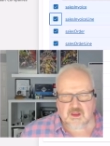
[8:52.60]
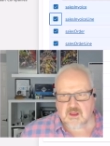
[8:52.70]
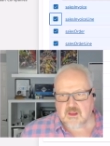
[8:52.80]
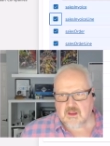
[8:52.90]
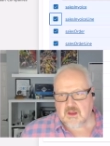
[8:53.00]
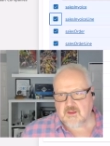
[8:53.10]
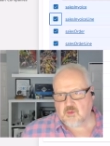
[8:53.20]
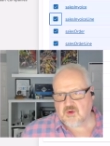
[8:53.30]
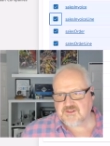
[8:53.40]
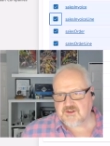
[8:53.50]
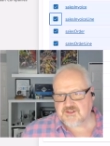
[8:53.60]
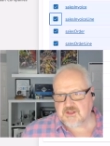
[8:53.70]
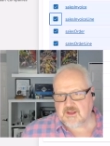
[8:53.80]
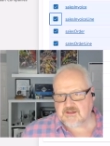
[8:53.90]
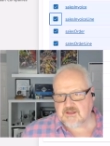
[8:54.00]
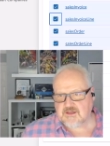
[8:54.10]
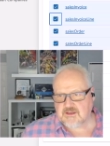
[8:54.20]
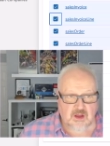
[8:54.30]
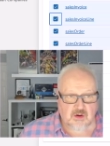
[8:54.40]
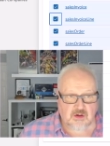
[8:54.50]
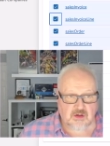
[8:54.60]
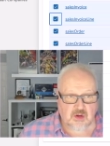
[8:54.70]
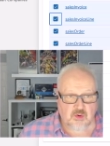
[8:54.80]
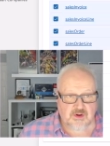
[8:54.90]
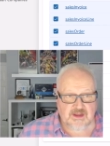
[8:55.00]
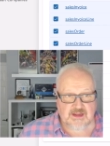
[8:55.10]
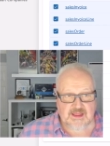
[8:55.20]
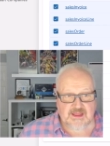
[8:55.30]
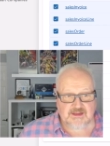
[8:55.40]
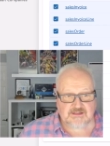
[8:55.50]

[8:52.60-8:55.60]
And then once they're selected, go and hit edit.